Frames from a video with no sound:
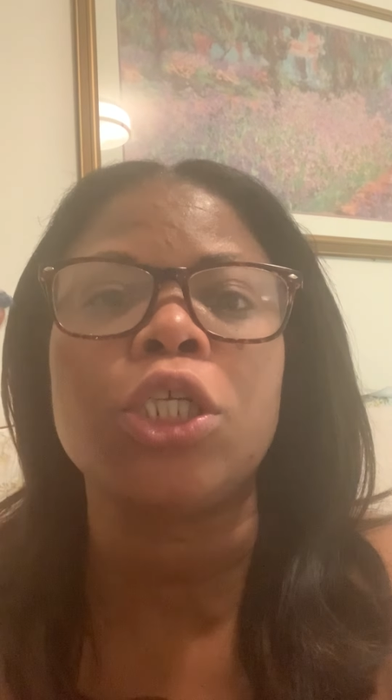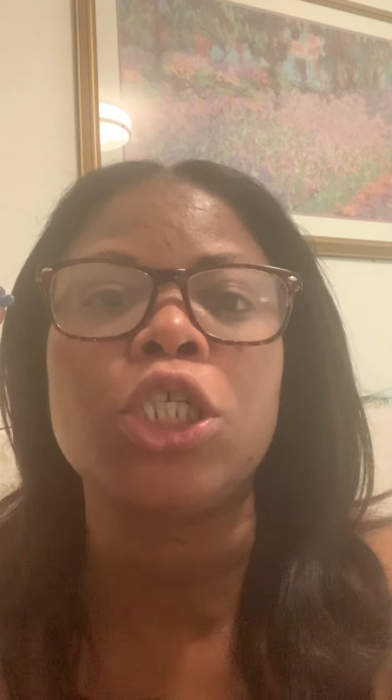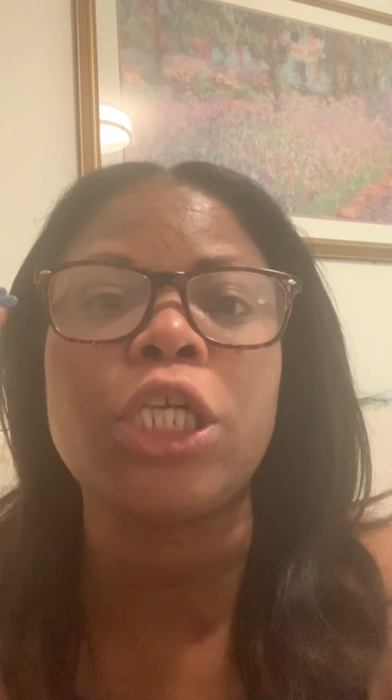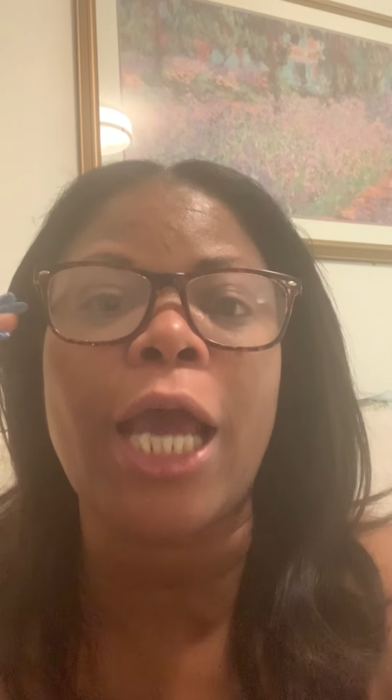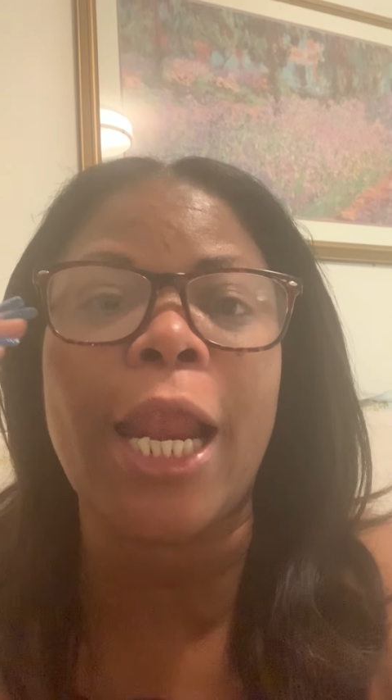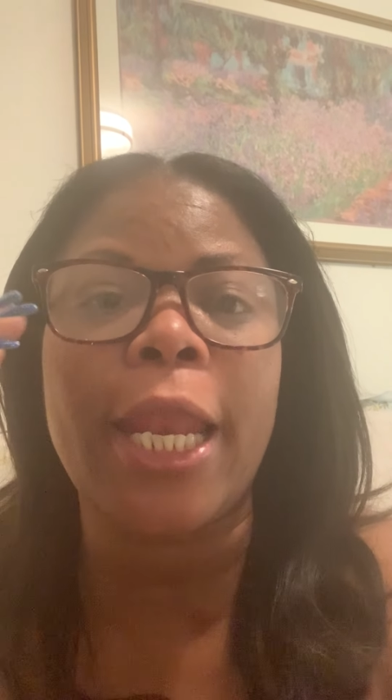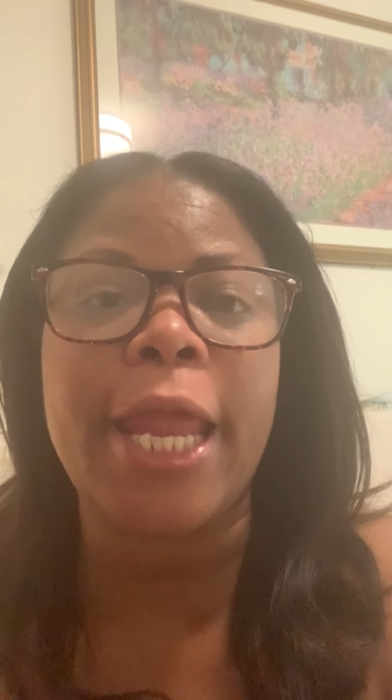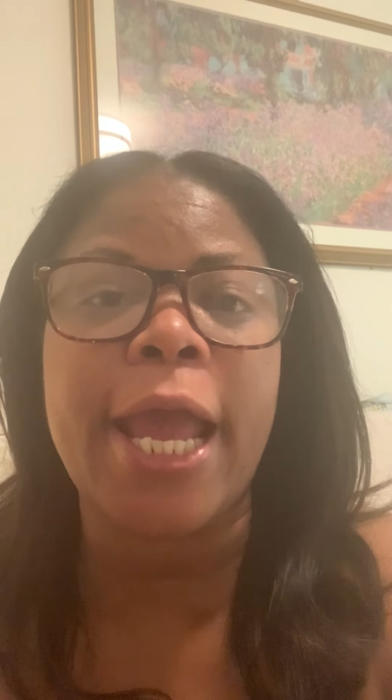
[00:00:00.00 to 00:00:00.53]

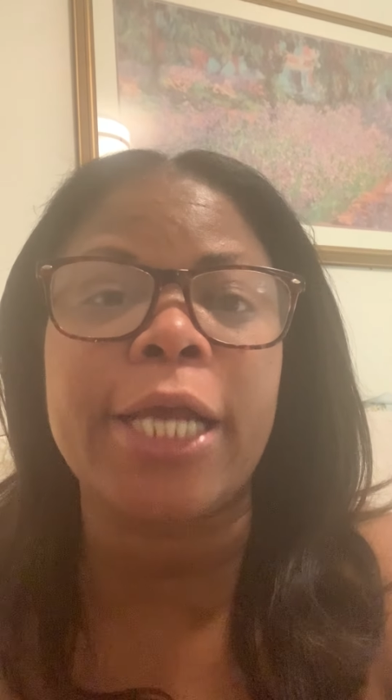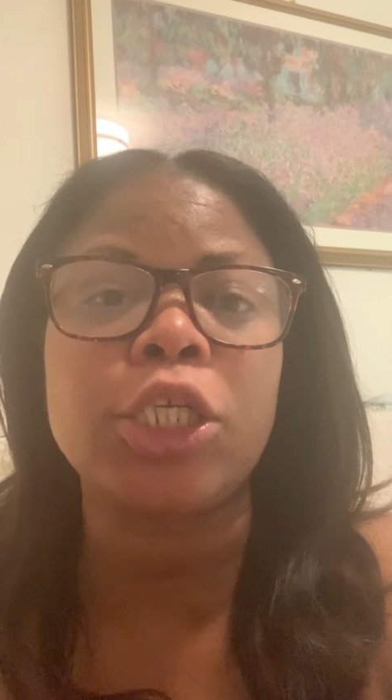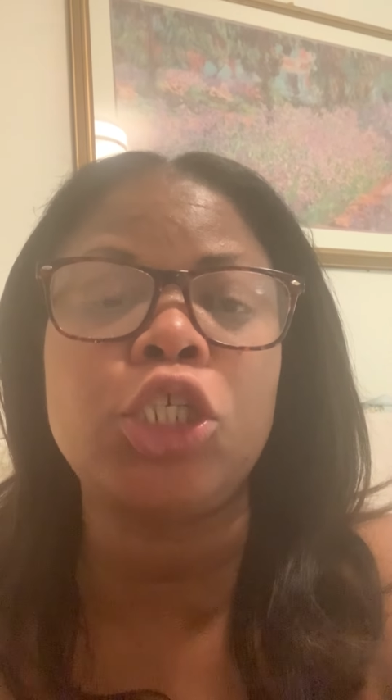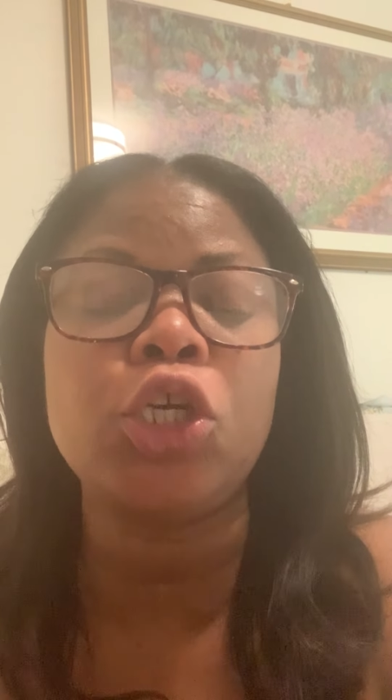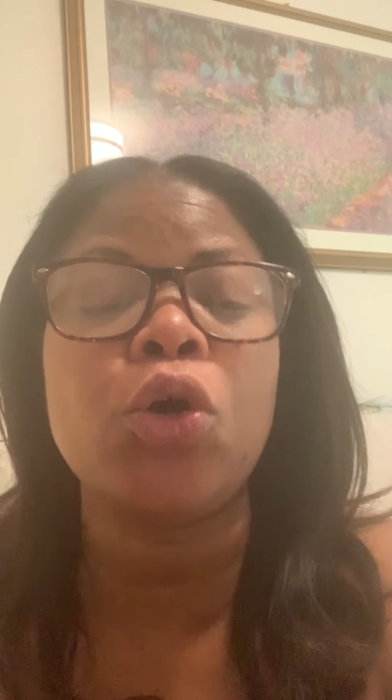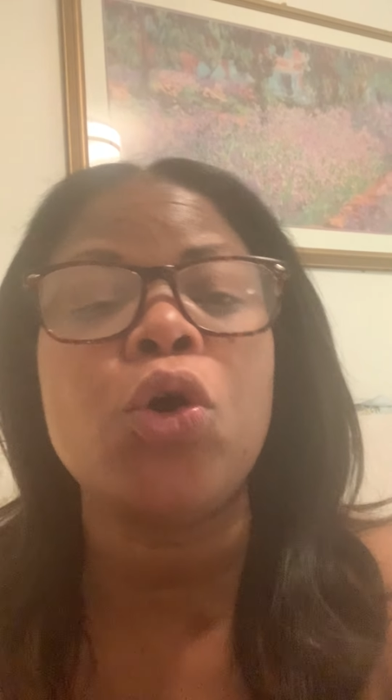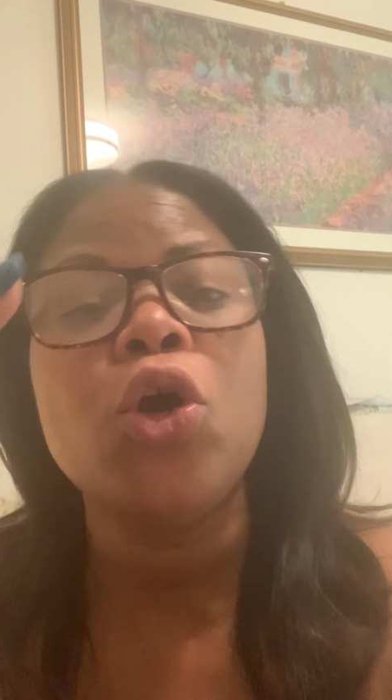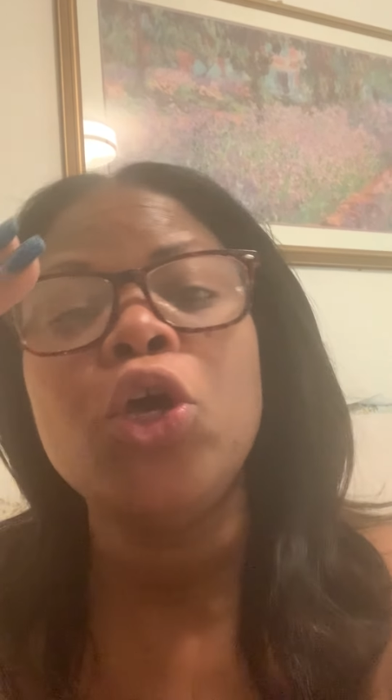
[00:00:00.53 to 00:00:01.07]
Chalet a
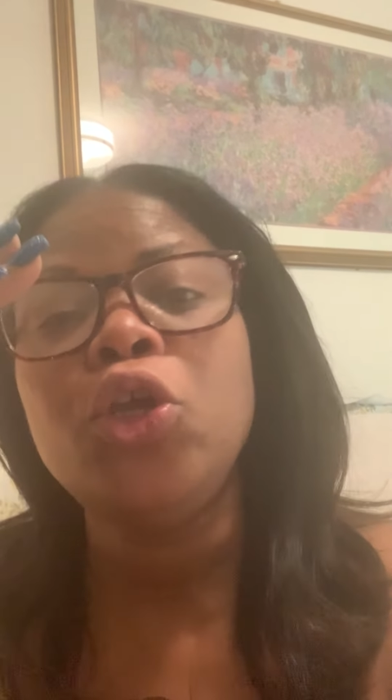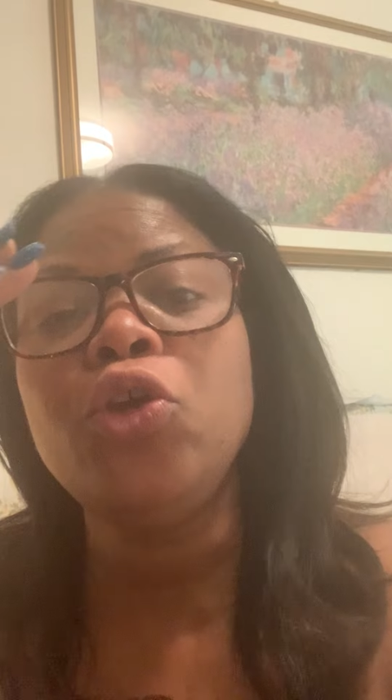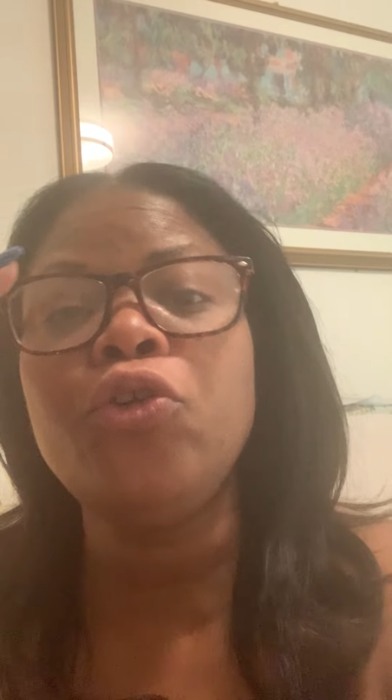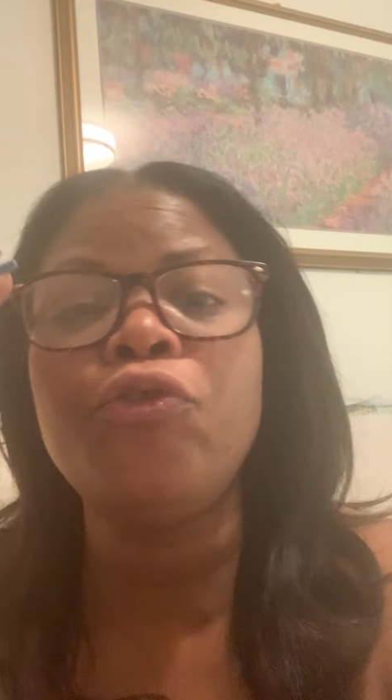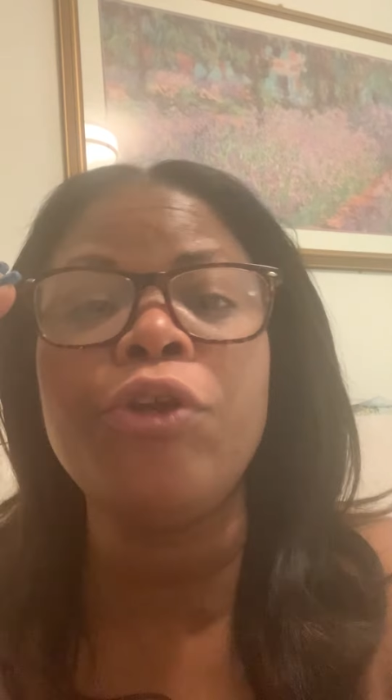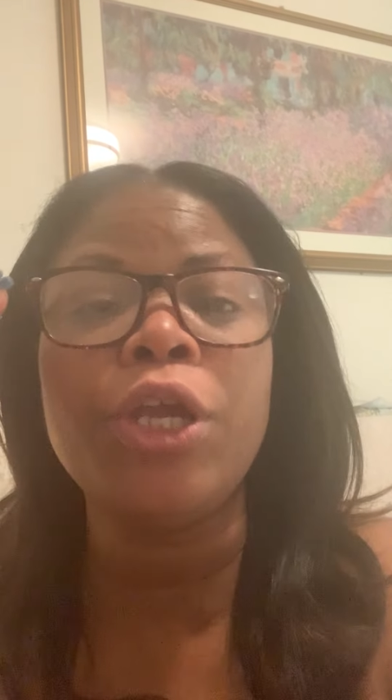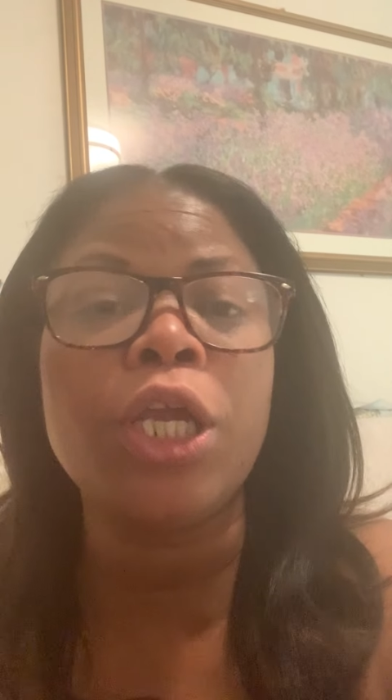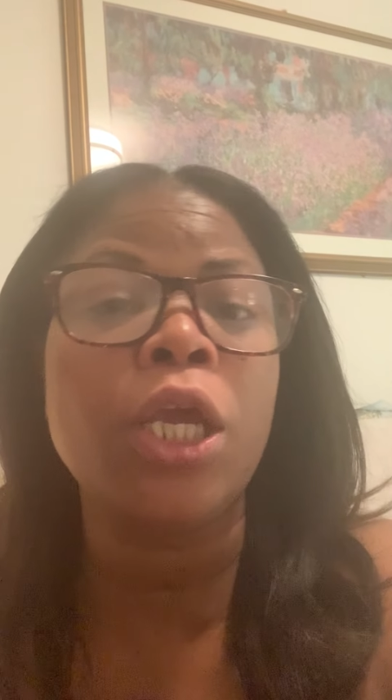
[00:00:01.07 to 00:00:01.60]
show, you
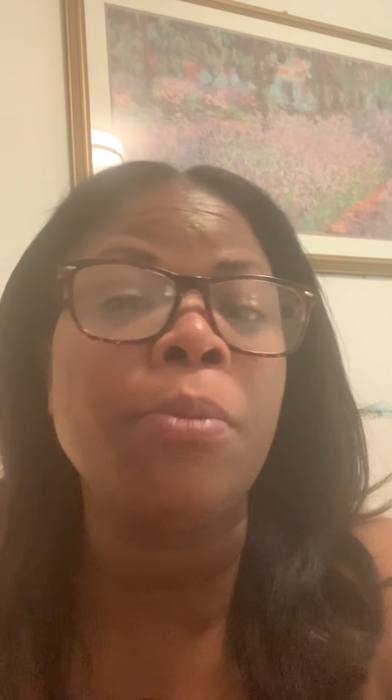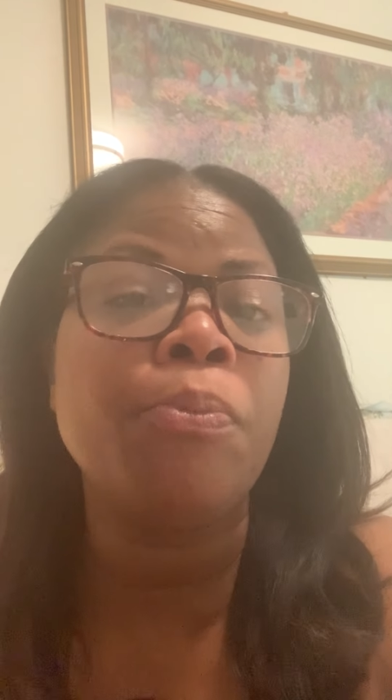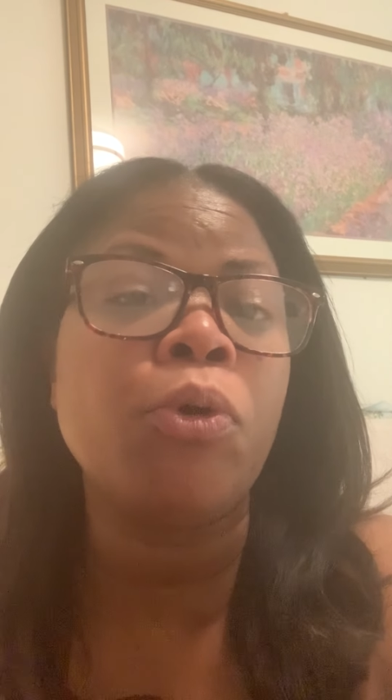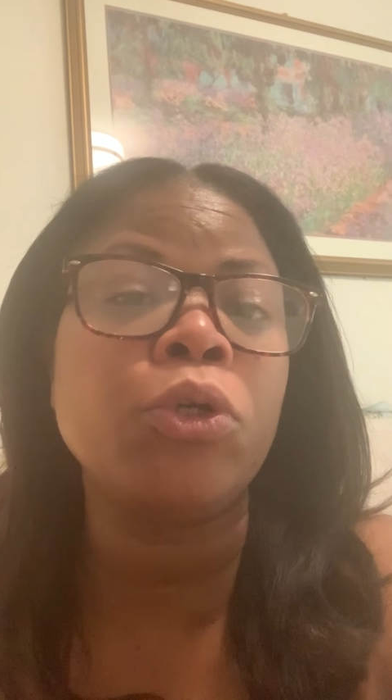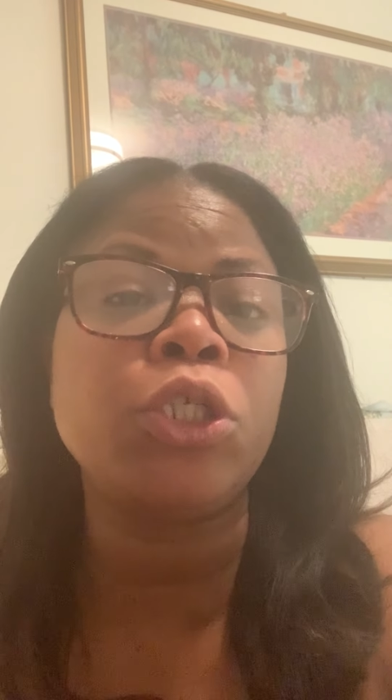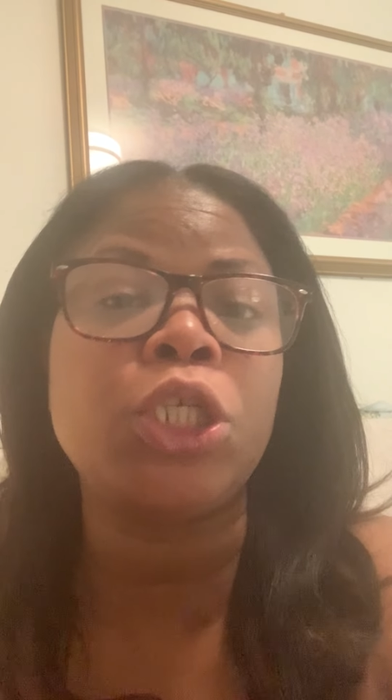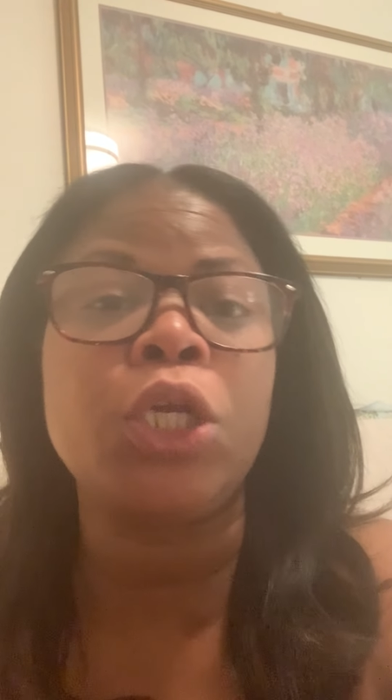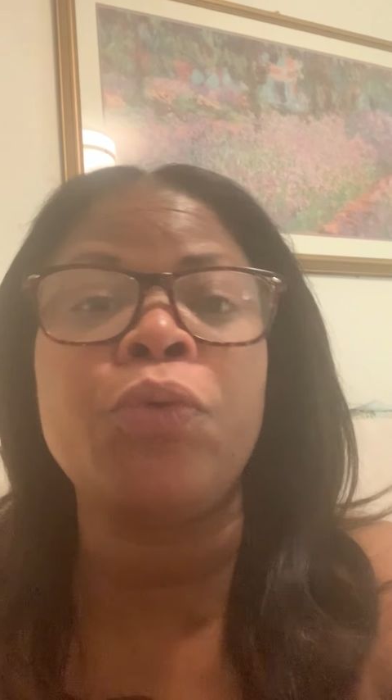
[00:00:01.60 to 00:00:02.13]
drinking
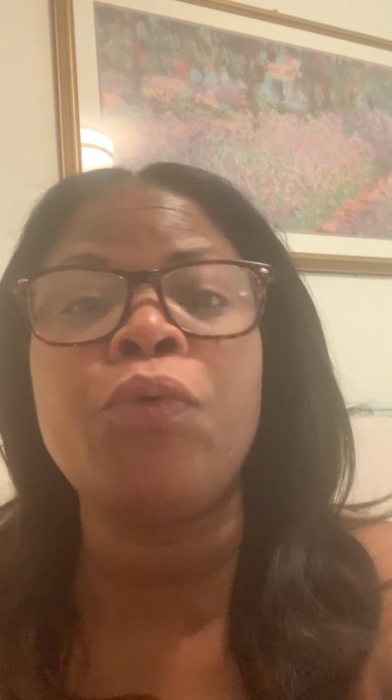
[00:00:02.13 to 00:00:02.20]
bonti